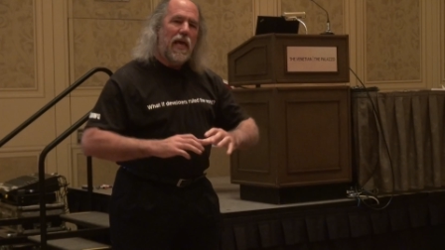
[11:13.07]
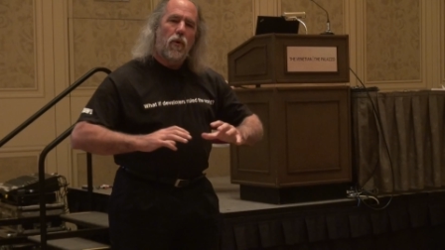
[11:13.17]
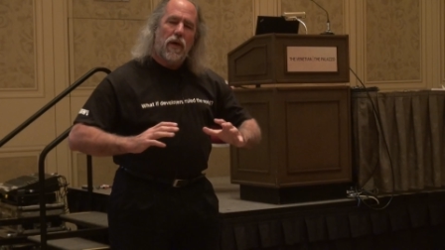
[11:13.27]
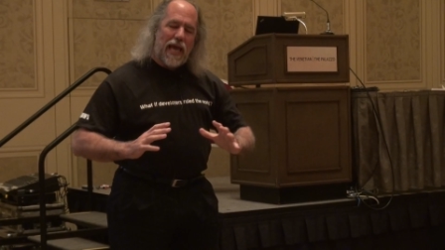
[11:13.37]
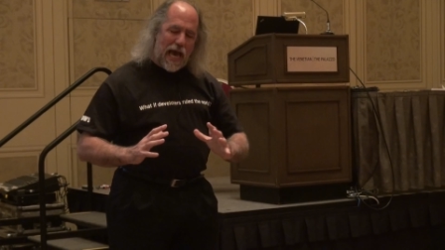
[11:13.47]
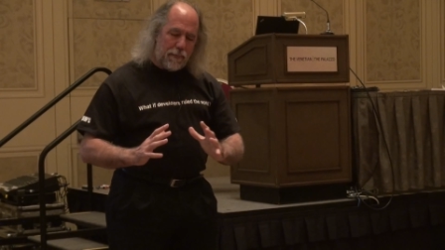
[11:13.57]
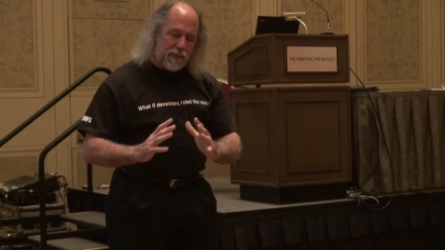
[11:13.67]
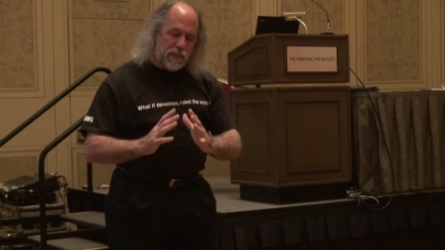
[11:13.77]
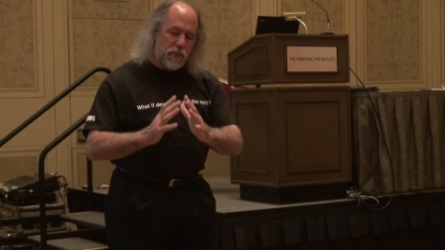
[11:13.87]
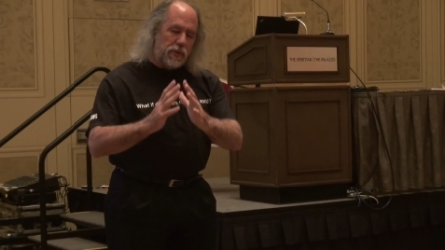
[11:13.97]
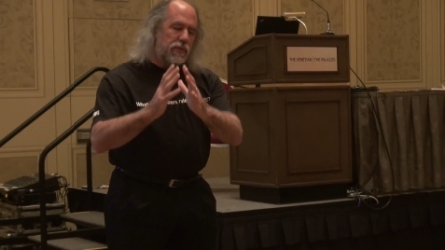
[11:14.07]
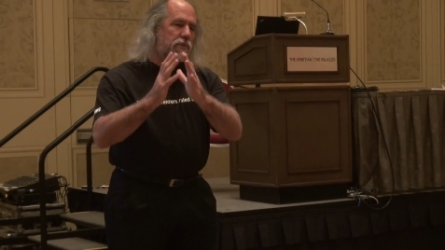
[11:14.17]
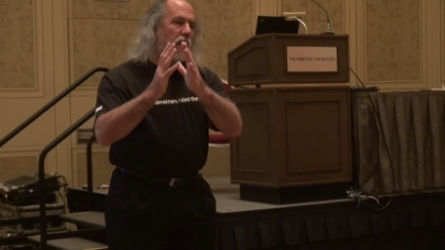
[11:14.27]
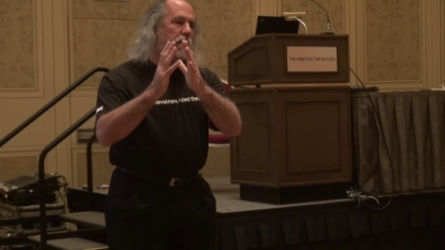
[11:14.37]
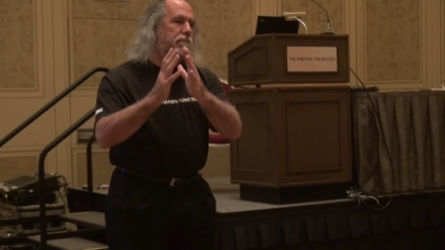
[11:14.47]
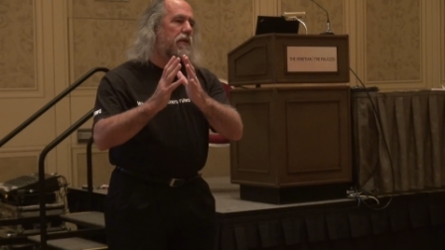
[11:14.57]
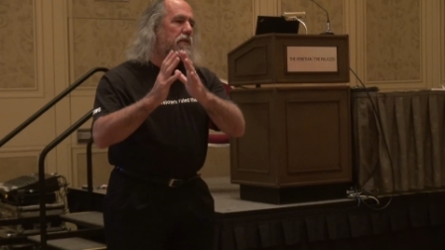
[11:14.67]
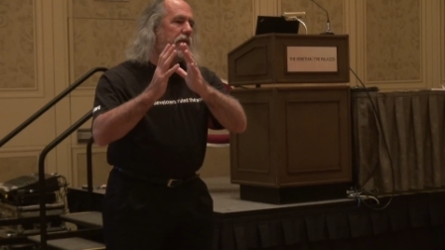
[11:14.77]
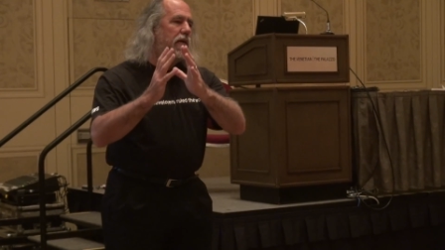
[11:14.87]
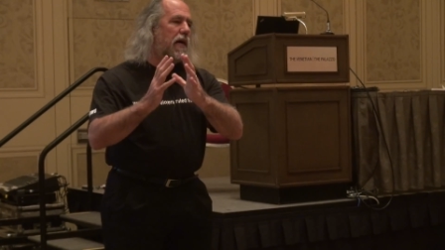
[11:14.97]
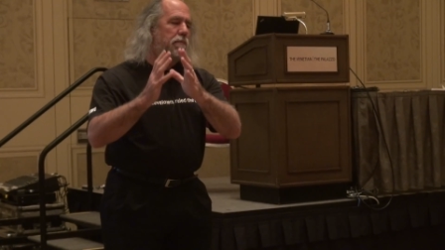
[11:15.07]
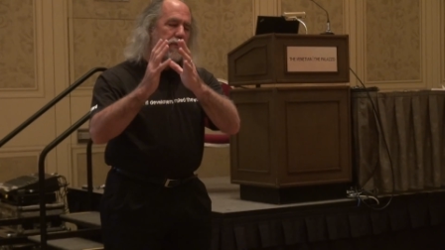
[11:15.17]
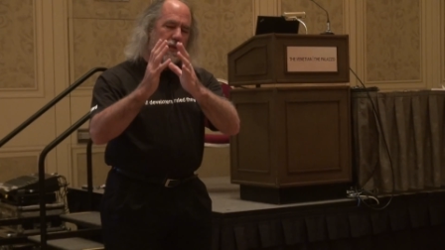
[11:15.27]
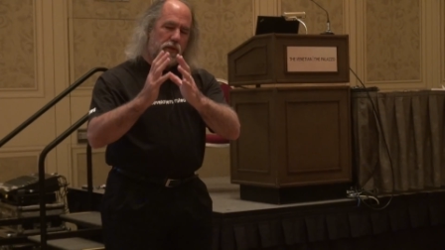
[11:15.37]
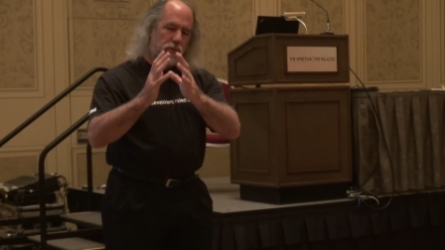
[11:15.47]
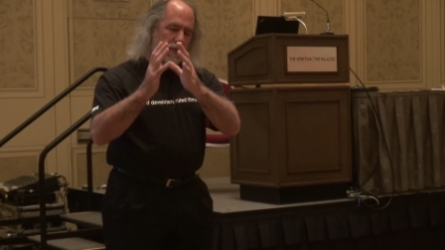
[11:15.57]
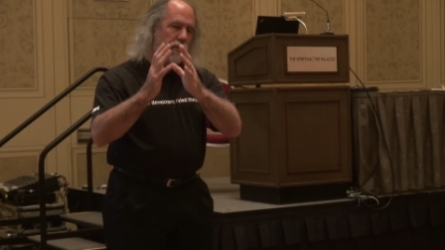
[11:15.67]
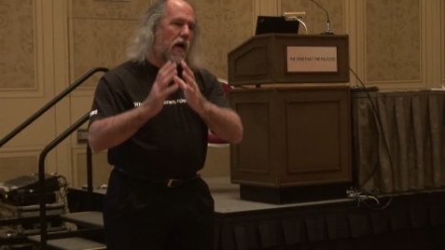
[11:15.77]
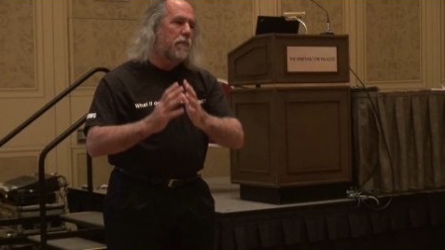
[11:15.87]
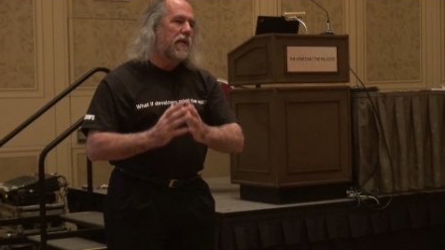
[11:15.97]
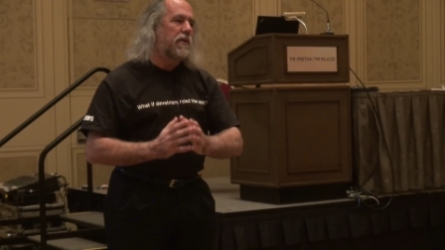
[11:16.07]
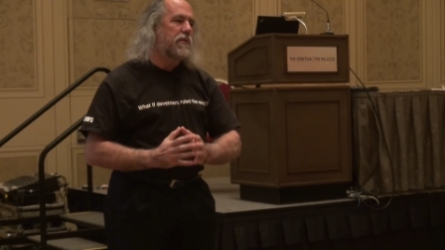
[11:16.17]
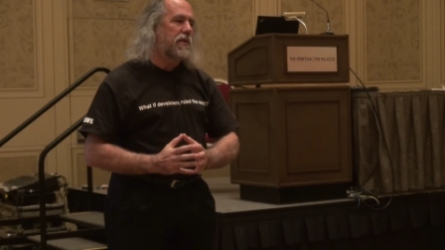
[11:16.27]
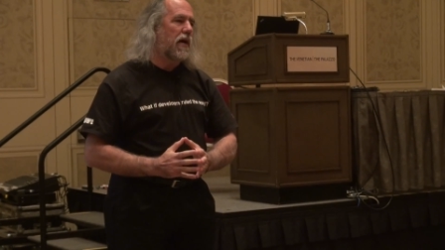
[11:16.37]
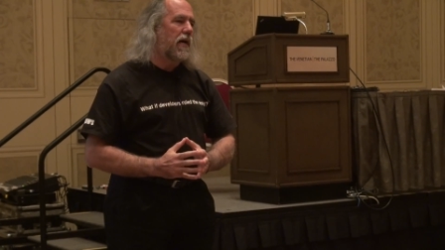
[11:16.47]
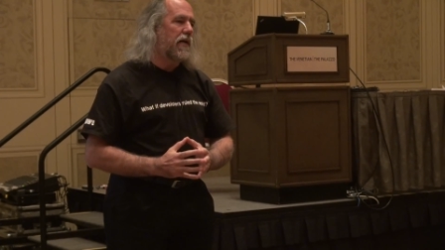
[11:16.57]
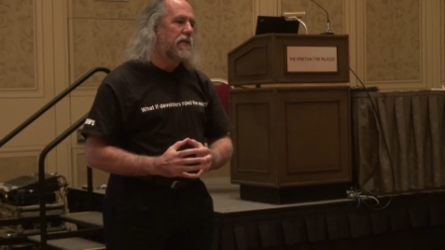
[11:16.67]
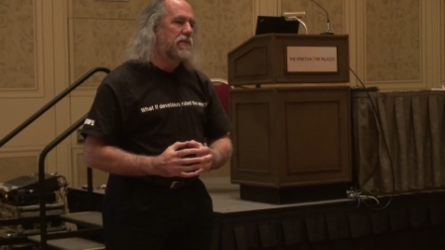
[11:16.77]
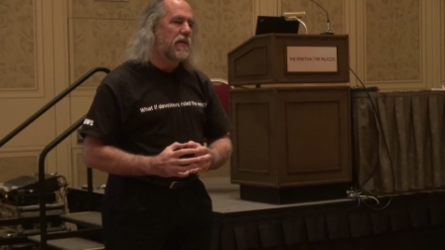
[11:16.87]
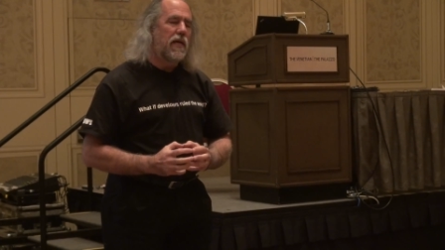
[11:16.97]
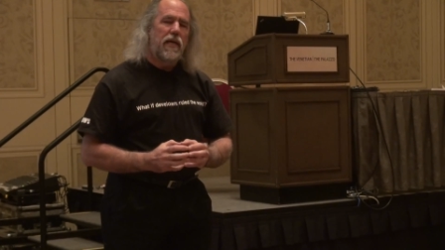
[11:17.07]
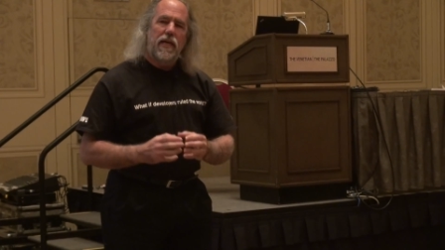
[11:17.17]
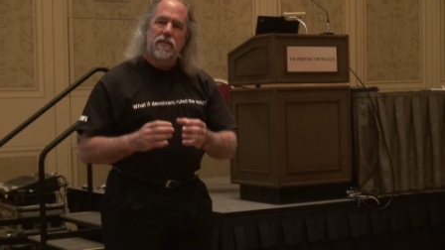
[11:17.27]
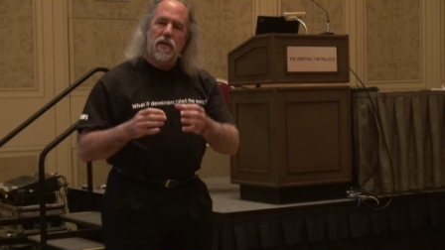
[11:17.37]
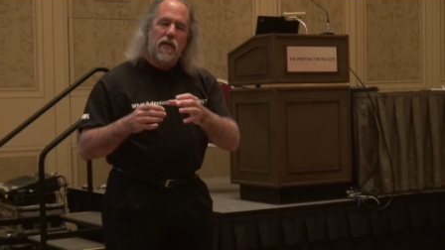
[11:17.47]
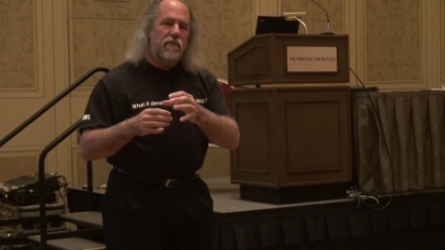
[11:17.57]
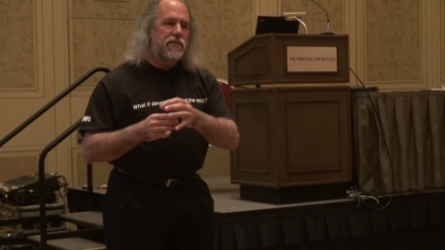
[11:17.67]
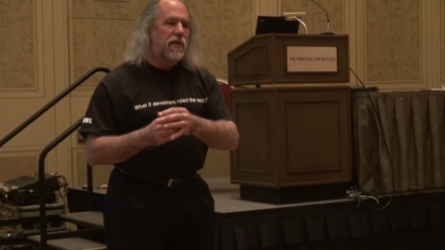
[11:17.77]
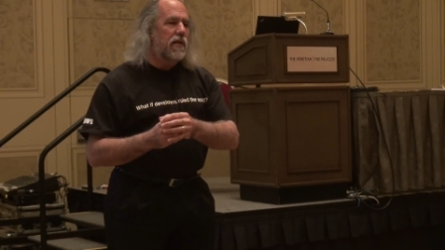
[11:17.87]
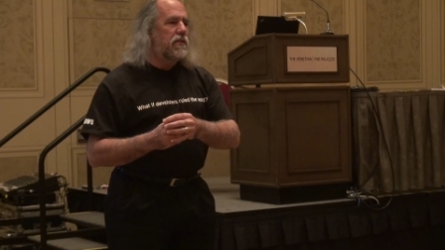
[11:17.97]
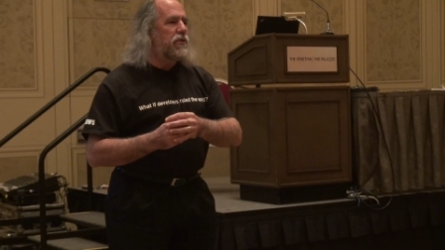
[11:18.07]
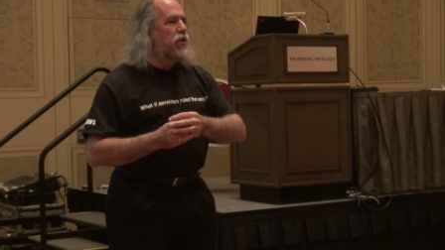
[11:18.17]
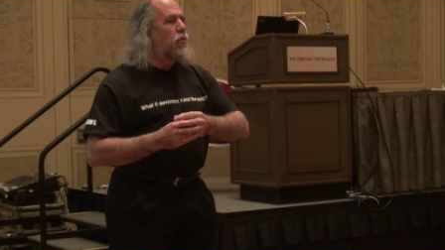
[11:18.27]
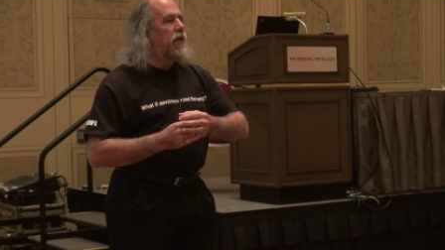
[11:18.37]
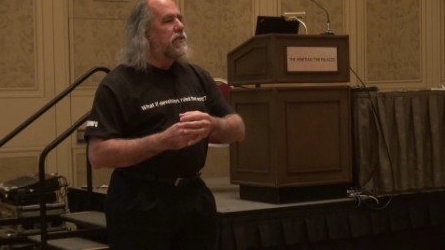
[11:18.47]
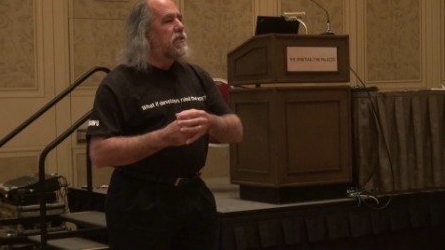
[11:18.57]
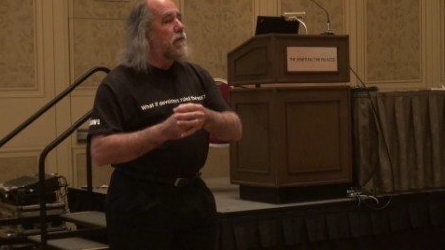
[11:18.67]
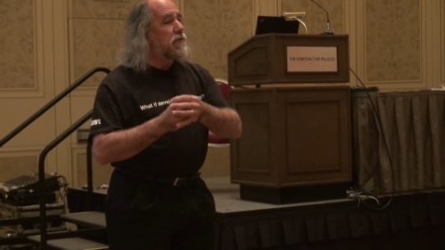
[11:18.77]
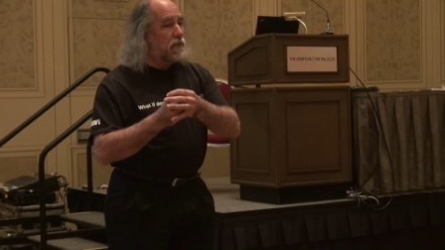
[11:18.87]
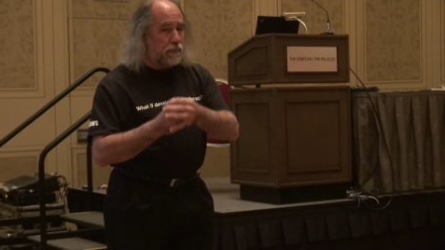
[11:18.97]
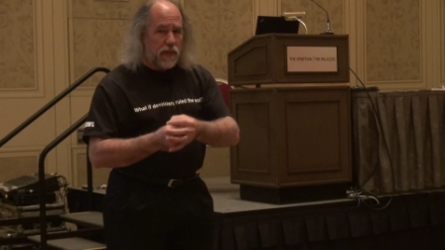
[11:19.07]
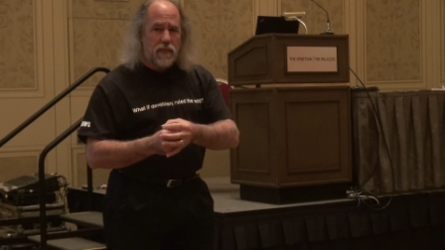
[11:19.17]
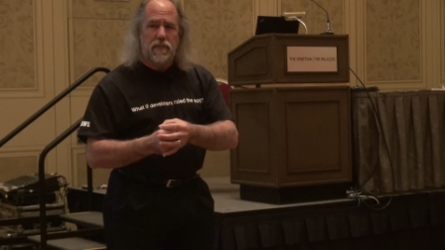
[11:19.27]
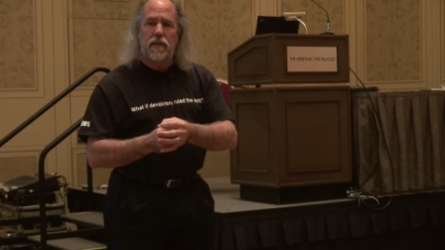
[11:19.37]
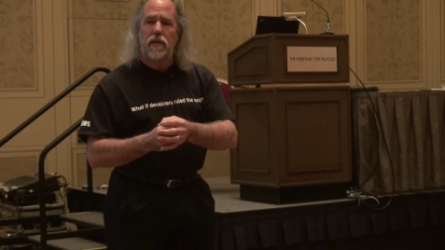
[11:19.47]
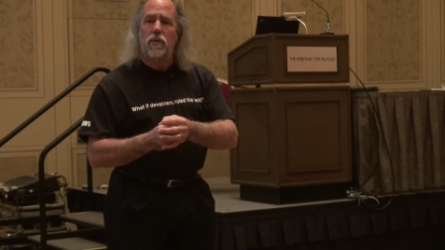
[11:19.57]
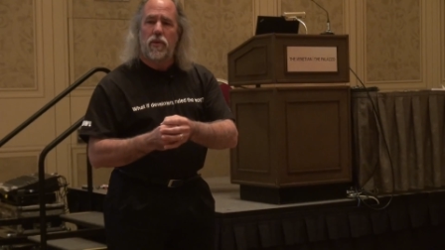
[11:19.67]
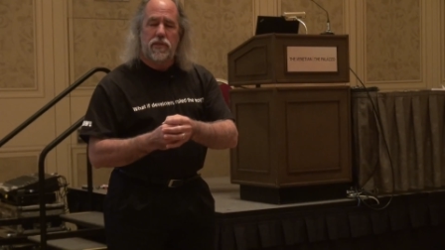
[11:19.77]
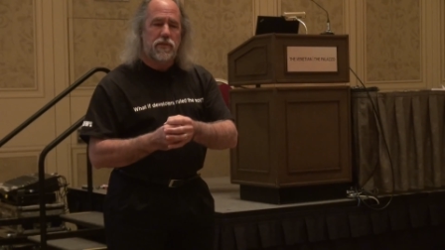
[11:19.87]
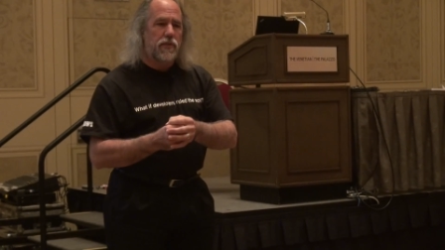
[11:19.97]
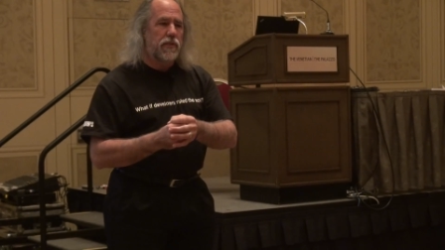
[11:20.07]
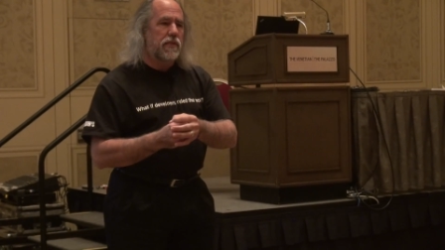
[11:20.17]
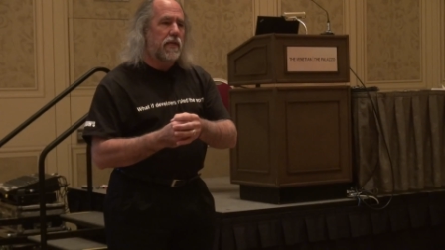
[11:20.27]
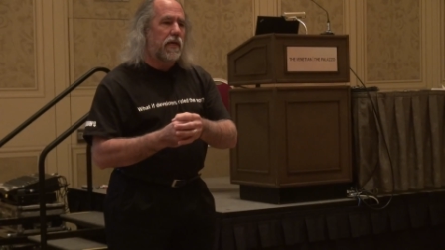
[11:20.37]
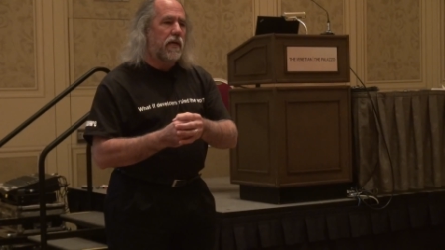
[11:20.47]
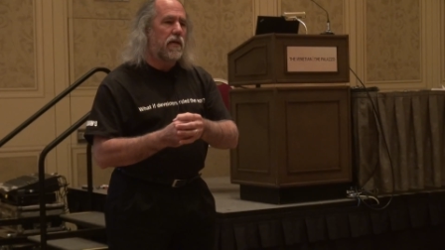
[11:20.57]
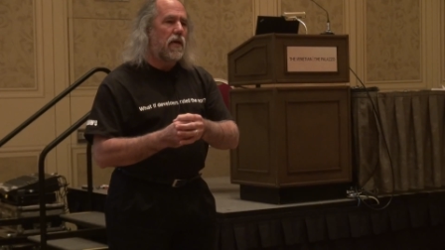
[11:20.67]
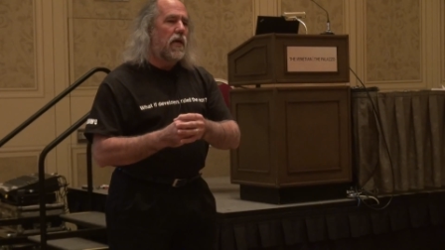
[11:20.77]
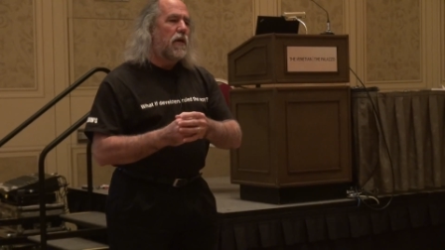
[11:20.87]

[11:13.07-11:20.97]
And what happens when you start building up those dominant designs is all of a sudden you reach some stability, which is a good thing,